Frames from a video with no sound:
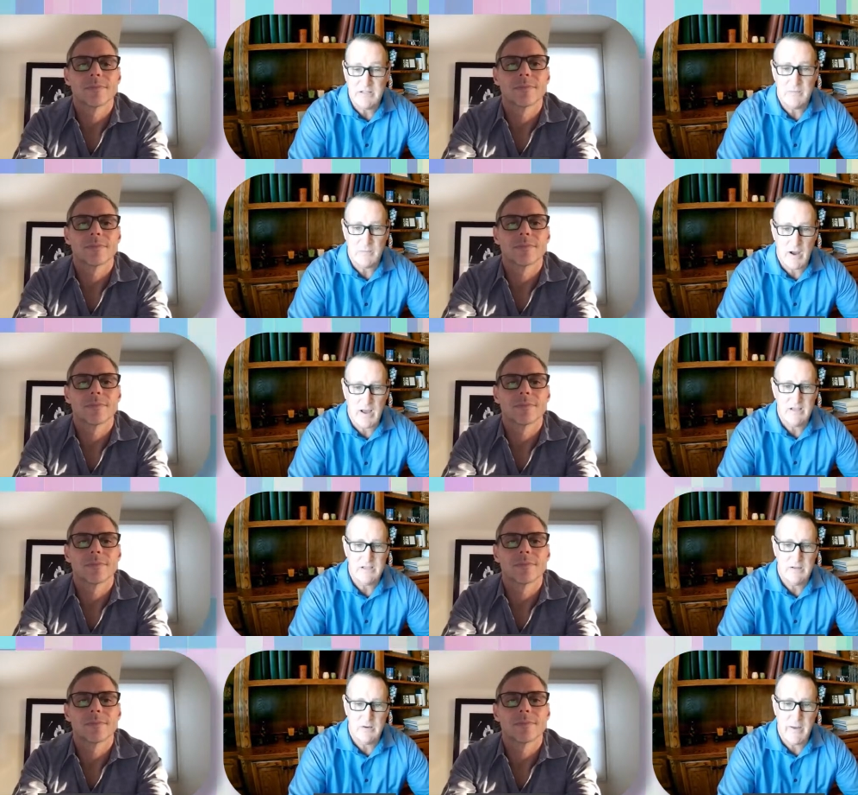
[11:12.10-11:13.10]

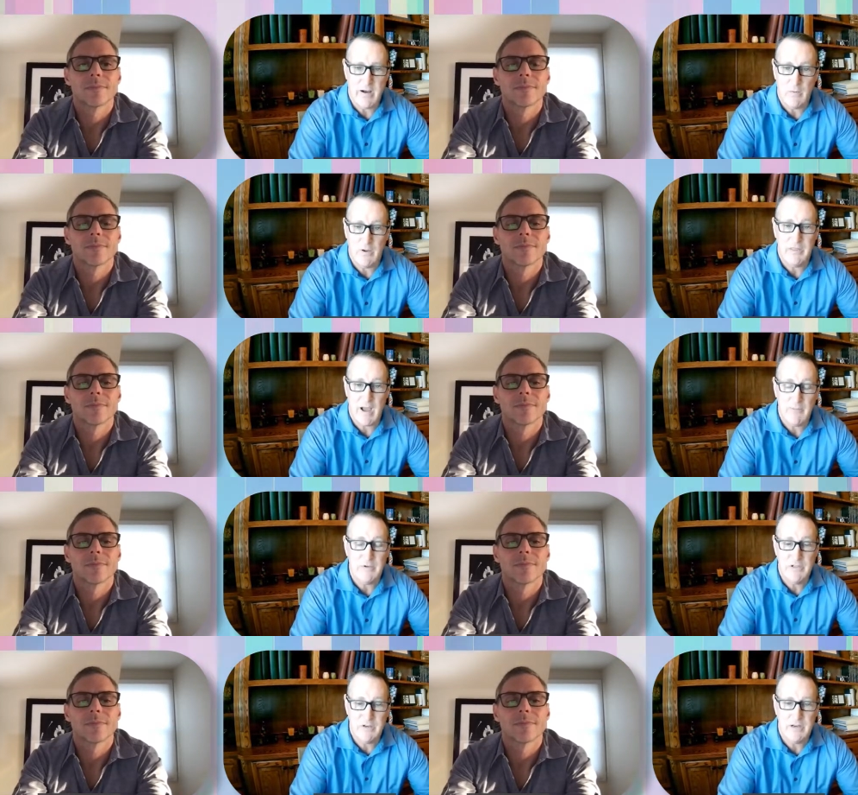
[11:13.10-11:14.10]
Speaker 1: surprised about what the
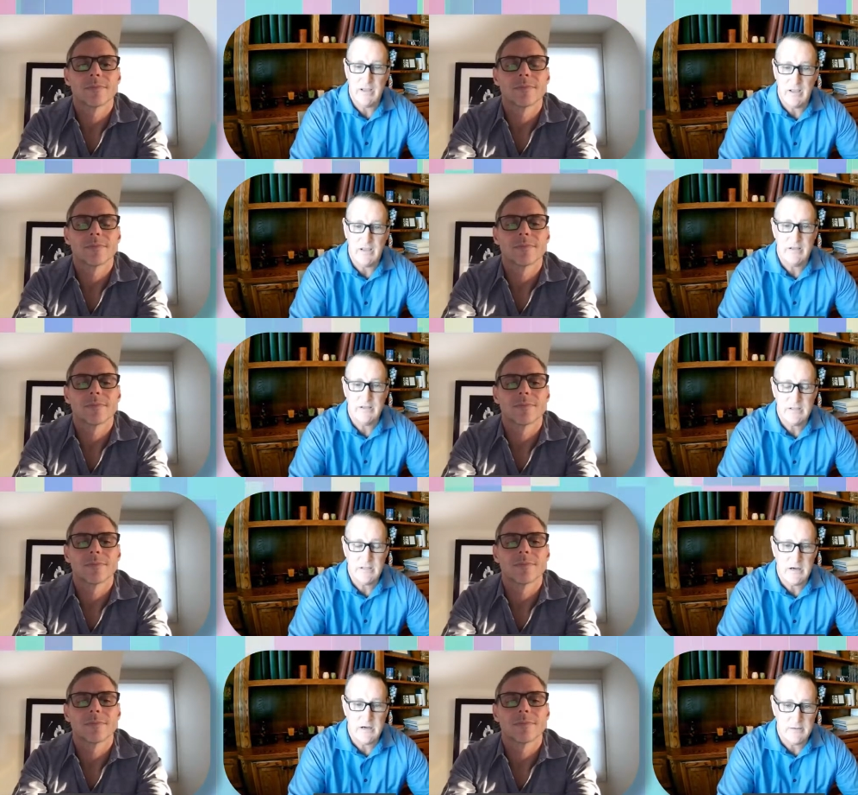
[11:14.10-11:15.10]
opportunity is
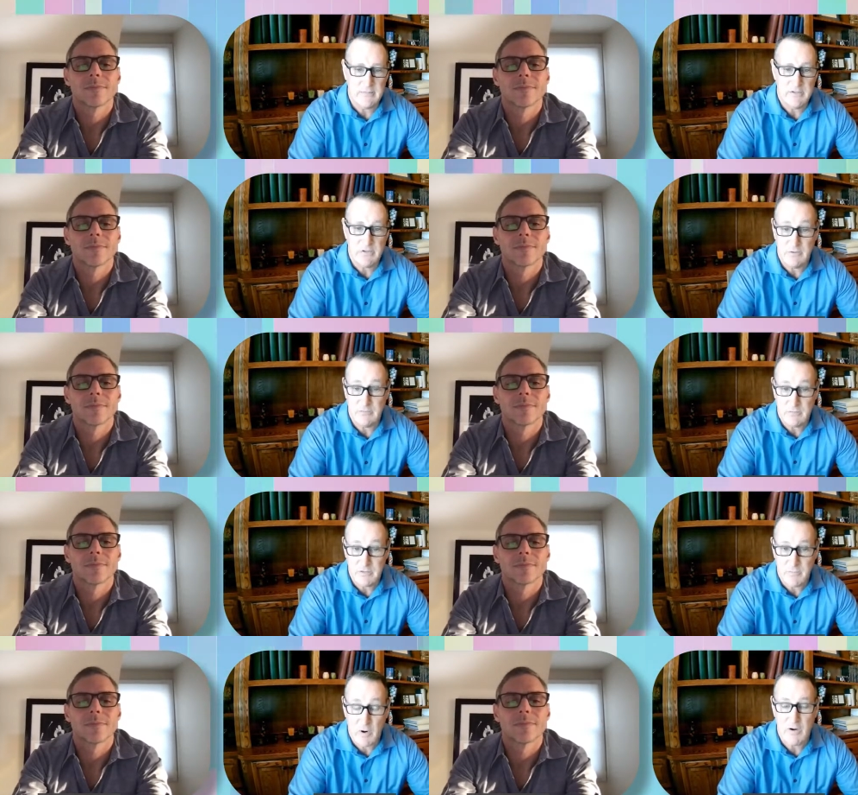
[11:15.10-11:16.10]
um, to, to
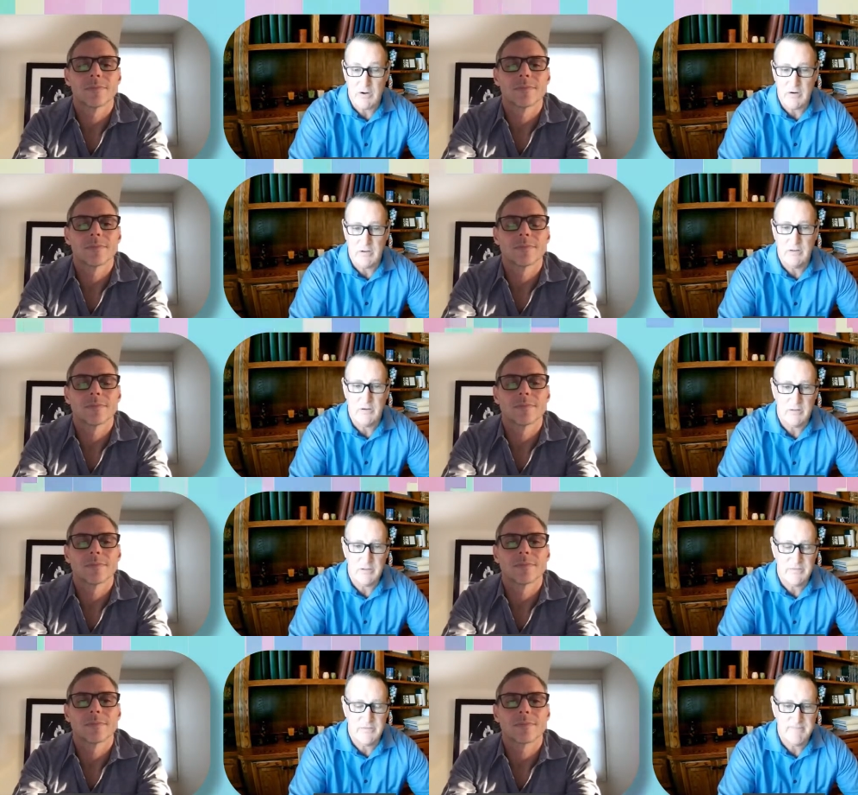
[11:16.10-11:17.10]
partner on, on
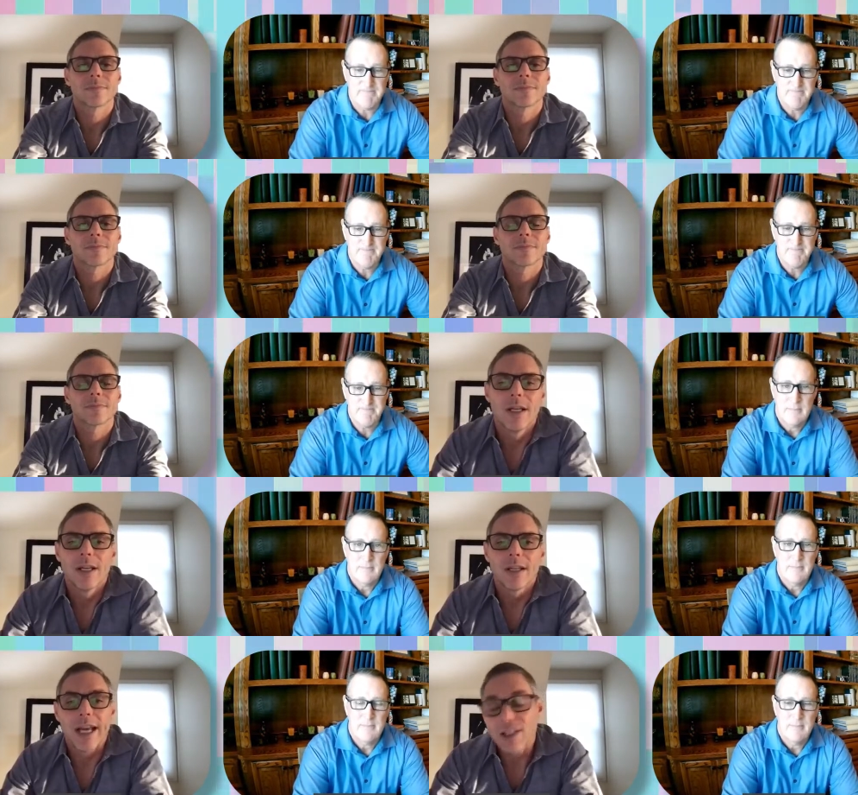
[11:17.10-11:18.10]
this event.
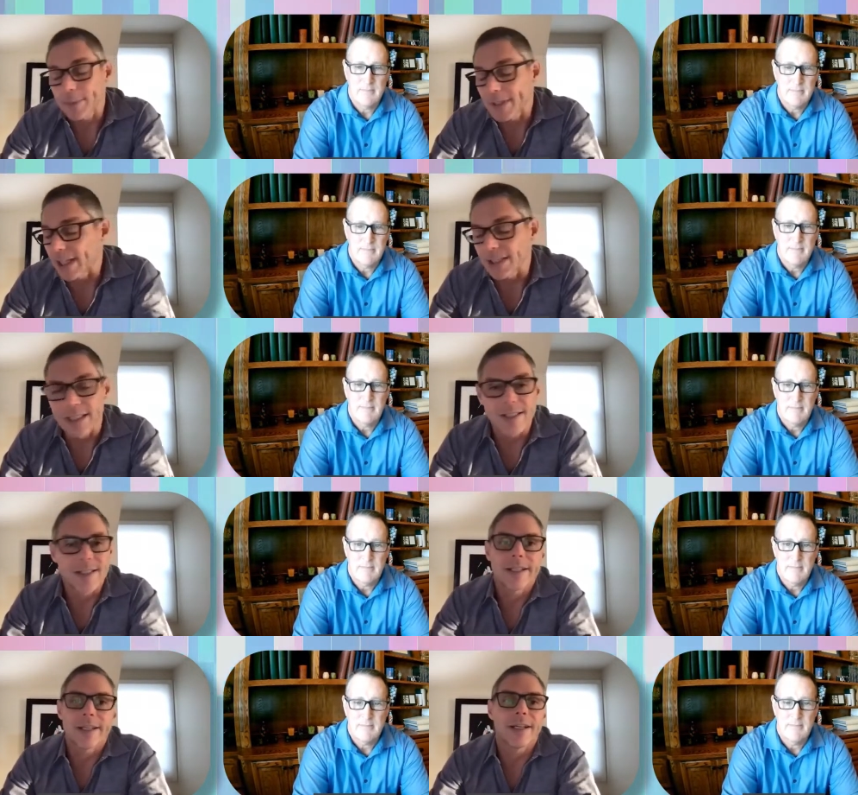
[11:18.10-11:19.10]
Speaker 2: Last but not
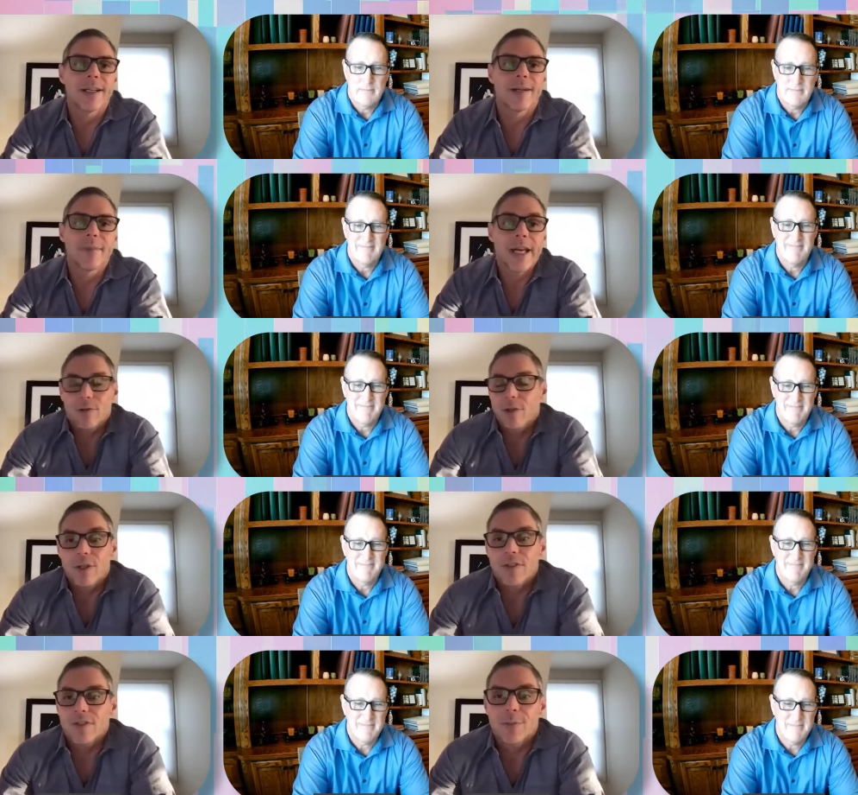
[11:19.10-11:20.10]
least, um, how do our
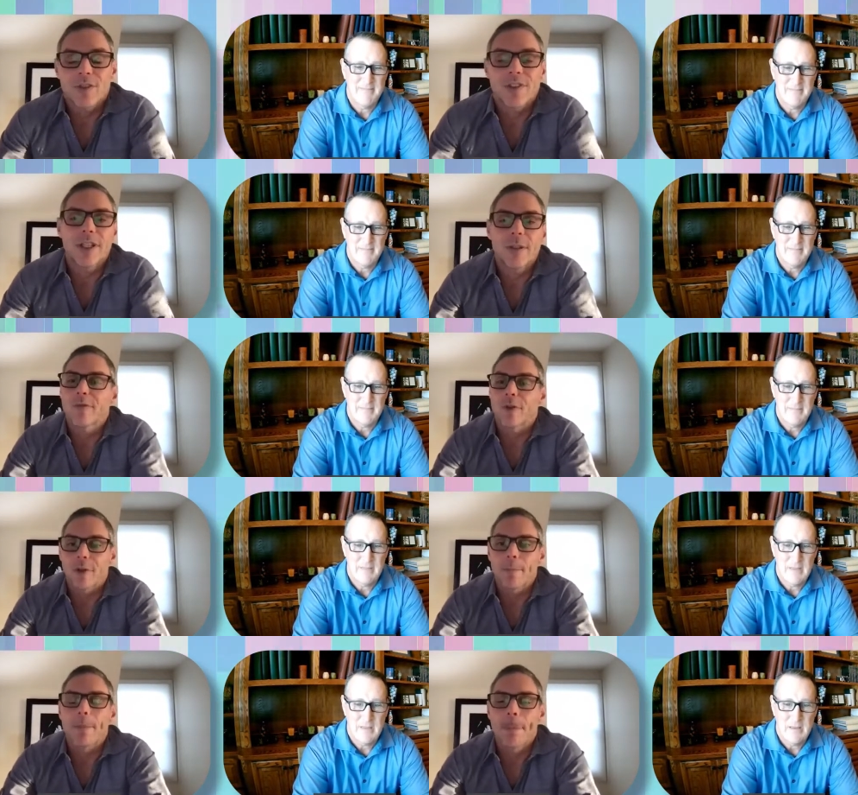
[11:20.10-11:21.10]
customers sign up for
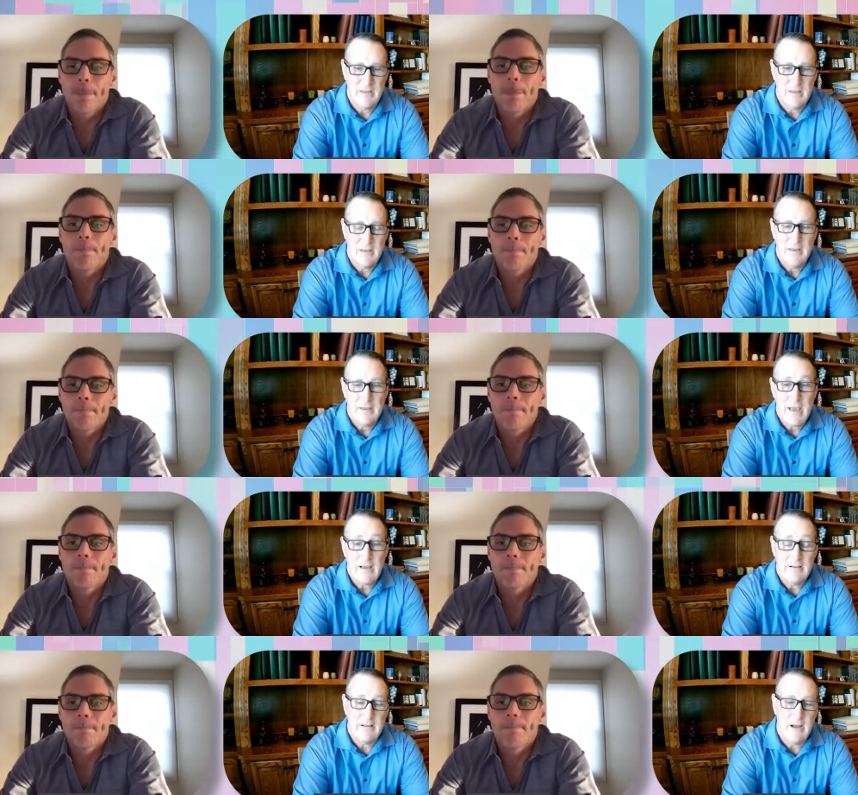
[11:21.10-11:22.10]
it?
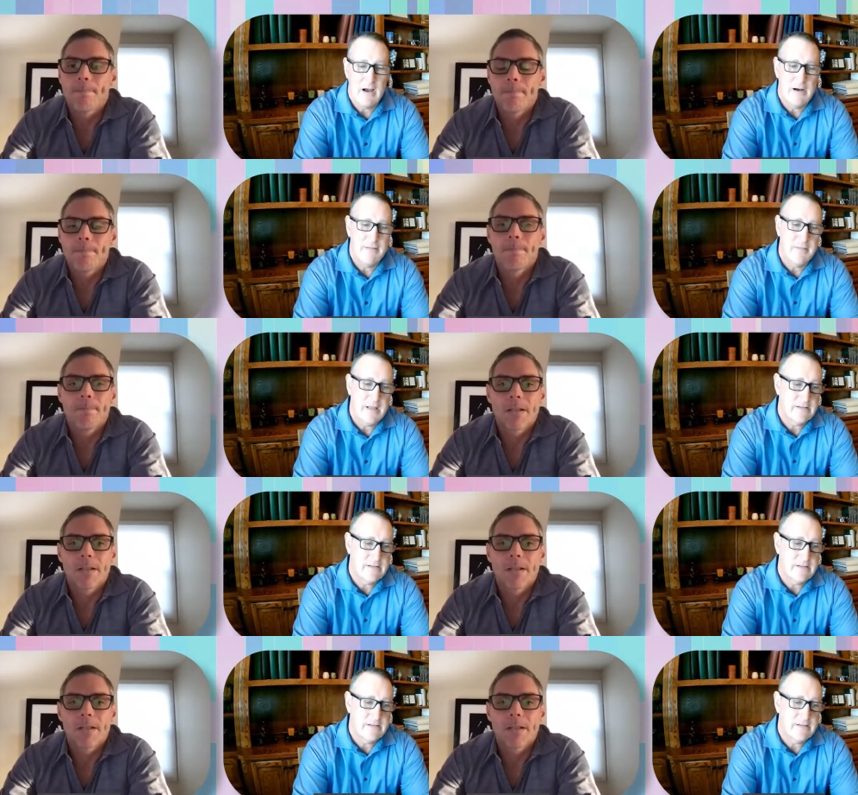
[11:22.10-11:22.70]
Speaker 1: Yeah, um,